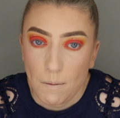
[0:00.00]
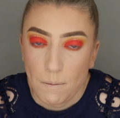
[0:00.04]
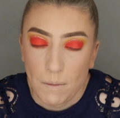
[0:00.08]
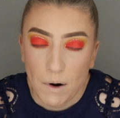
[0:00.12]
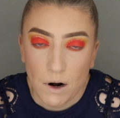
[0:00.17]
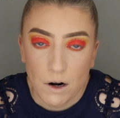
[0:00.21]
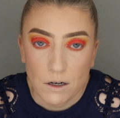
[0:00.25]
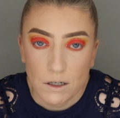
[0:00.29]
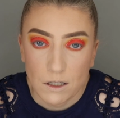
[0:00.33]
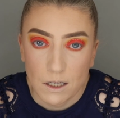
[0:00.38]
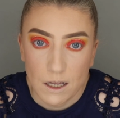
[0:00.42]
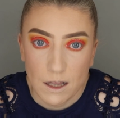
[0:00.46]

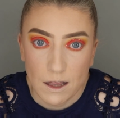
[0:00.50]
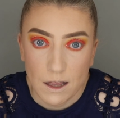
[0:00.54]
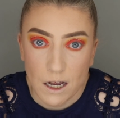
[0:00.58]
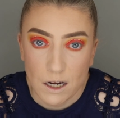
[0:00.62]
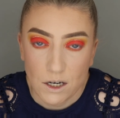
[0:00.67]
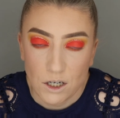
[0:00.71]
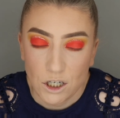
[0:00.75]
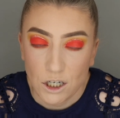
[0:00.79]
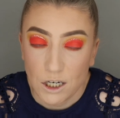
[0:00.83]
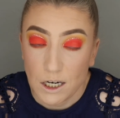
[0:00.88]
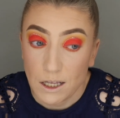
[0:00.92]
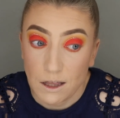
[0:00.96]
person
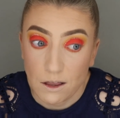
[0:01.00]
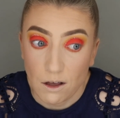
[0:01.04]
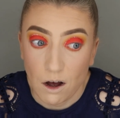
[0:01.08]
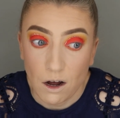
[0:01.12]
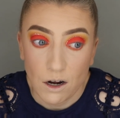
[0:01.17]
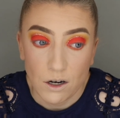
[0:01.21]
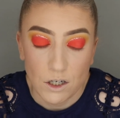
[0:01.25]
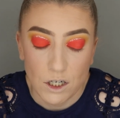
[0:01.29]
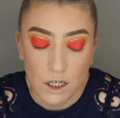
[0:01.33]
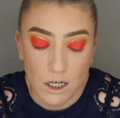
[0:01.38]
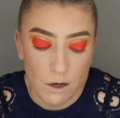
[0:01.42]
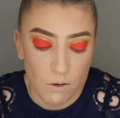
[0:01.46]
that she
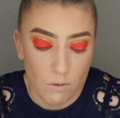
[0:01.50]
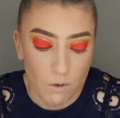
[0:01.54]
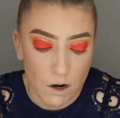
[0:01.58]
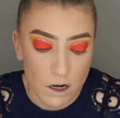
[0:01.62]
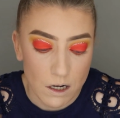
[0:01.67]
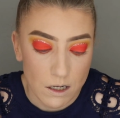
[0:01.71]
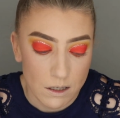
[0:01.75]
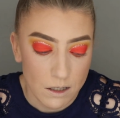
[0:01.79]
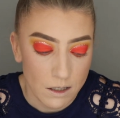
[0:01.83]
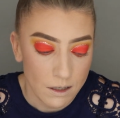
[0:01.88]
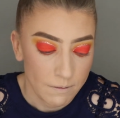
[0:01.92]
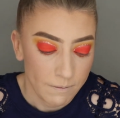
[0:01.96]
thought she
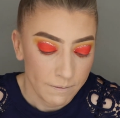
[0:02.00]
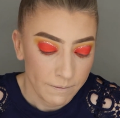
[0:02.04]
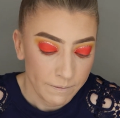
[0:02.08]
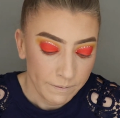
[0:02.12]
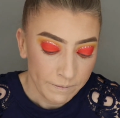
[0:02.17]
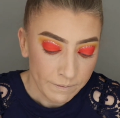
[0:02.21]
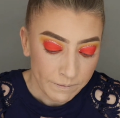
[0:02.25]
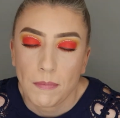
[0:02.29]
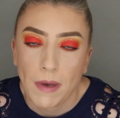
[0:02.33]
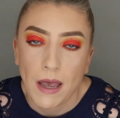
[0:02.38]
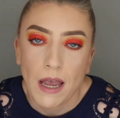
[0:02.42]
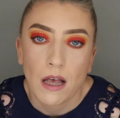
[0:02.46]
was.
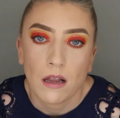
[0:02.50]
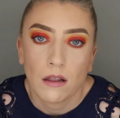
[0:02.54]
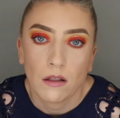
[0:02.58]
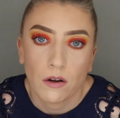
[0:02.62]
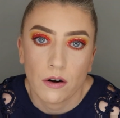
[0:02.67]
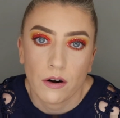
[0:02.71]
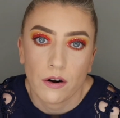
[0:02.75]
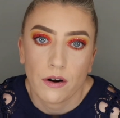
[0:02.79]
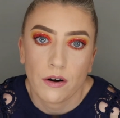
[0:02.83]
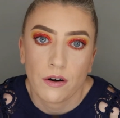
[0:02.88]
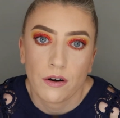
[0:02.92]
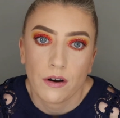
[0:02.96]
Bea
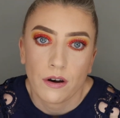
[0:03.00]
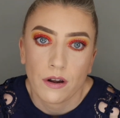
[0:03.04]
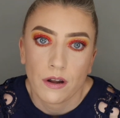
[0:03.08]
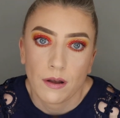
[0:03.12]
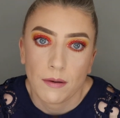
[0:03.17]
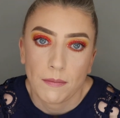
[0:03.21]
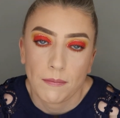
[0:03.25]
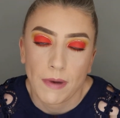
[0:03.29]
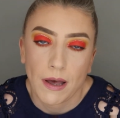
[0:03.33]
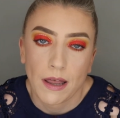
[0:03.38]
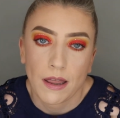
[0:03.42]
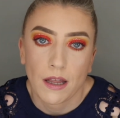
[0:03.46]
learned
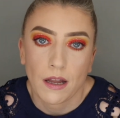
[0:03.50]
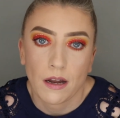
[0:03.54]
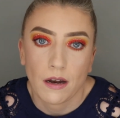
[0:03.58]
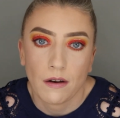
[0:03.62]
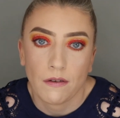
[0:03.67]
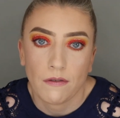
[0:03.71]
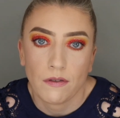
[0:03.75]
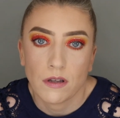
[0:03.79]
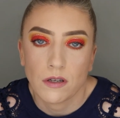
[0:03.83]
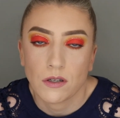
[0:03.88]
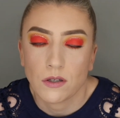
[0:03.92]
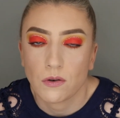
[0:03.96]
by the end
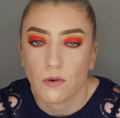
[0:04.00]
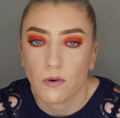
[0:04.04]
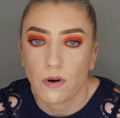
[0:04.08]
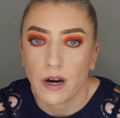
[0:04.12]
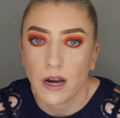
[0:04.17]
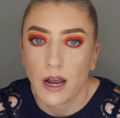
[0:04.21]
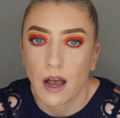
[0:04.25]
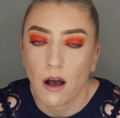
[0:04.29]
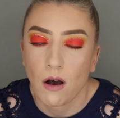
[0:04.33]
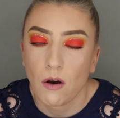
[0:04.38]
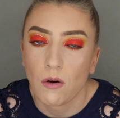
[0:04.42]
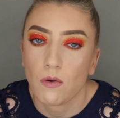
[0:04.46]
of the story
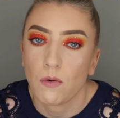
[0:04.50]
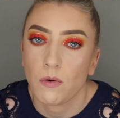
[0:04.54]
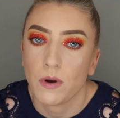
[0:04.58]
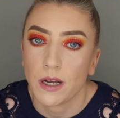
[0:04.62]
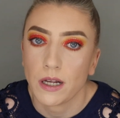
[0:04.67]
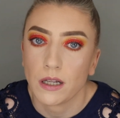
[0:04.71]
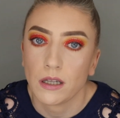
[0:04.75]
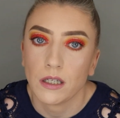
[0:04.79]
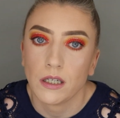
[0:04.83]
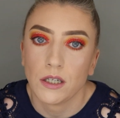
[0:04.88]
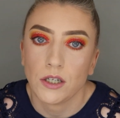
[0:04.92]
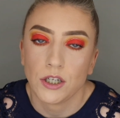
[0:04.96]
how
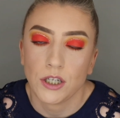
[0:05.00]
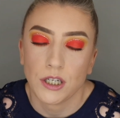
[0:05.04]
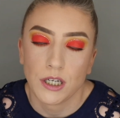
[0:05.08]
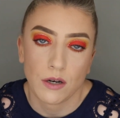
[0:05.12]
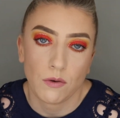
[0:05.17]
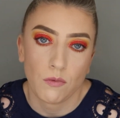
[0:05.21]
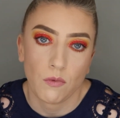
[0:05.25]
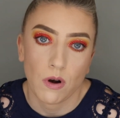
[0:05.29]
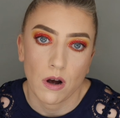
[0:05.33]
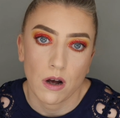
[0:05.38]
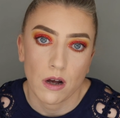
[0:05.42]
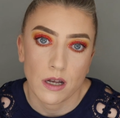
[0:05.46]
quickly she
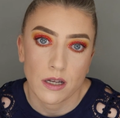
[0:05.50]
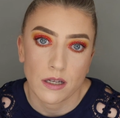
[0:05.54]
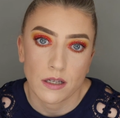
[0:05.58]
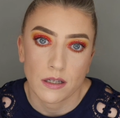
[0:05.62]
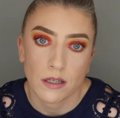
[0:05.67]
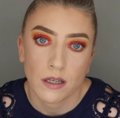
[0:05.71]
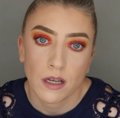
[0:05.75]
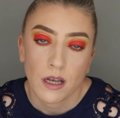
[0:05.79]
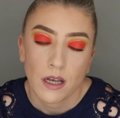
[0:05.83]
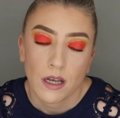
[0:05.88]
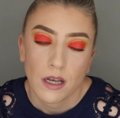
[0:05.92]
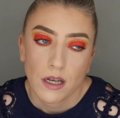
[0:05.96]

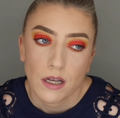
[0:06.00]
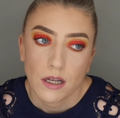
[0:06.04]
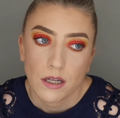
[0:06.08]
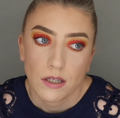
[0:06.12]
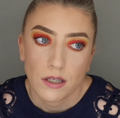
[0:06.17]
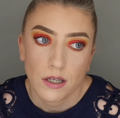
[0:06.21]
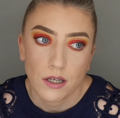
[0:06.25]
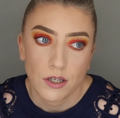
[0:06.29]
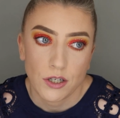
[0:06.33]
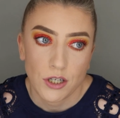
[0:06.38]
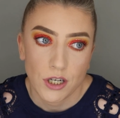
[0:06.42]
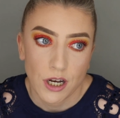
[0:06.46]
was
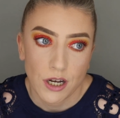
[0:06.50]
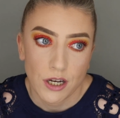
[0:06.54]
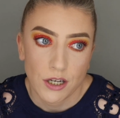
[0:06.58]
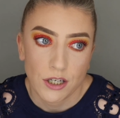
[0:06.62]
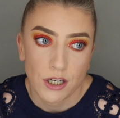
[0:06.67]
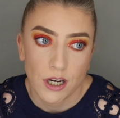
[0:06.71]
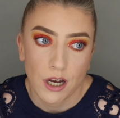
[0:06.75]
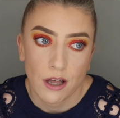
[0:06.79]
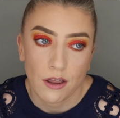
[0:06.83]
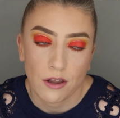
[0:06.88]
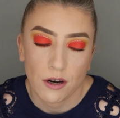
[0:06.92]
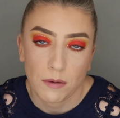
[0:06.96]
to judge
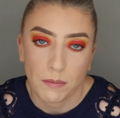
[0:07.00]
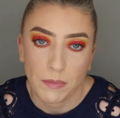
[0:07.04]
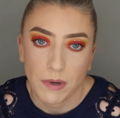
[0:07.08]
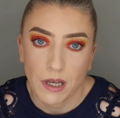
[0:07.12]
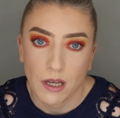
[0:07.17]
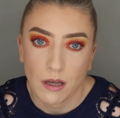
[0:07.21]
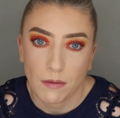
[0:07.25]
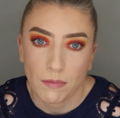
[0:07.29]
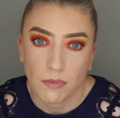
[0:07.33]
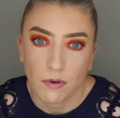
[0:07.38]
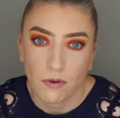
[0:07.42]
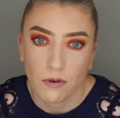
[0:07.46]
other
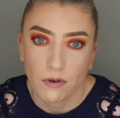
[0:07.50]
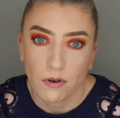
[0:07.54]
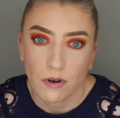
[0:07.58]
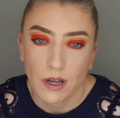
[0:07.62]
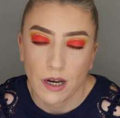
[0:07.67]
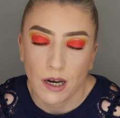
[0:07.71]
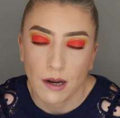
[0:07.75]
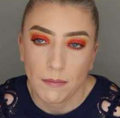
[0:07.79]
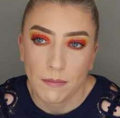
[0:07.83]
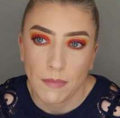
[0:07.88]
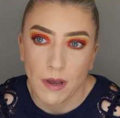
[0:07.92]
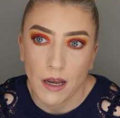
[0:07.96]
people,
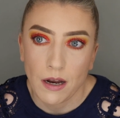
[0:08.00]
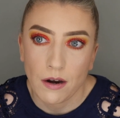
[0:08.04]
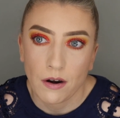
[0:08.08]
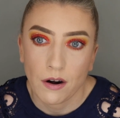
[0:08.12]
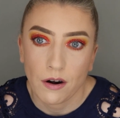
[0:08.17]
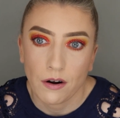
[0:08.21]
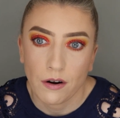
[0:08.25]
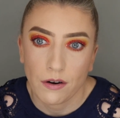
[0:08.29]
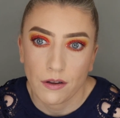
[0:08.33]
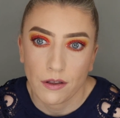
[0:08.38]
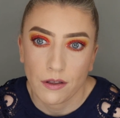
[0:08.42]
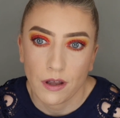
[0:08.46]
and it made
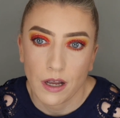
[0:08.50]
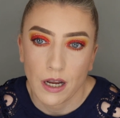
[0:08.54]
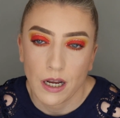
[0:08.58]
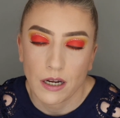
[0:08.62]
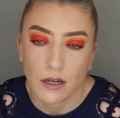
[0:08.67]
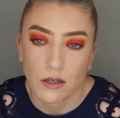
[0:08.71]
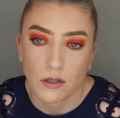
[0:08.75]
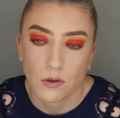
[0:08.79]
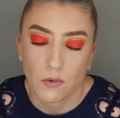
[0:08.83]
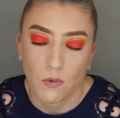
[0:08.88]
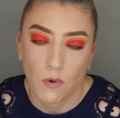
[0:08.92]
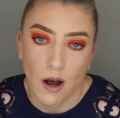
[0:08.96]
her
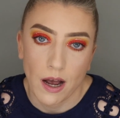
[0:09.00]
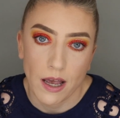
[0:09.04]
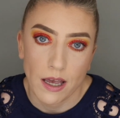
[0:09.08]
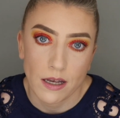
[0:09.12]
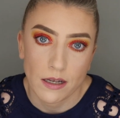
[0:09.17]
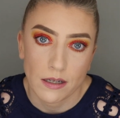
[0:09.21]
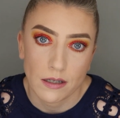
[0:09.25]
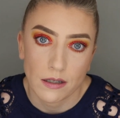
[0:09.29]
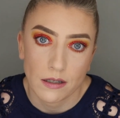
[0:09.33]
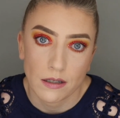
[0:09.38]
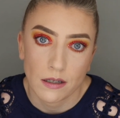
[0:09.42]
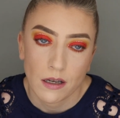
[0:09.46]
think
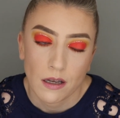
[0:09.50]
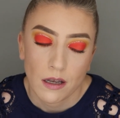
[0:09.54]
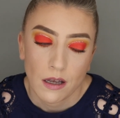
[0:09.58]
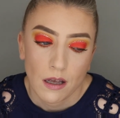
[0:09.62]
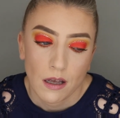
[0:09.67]
twice.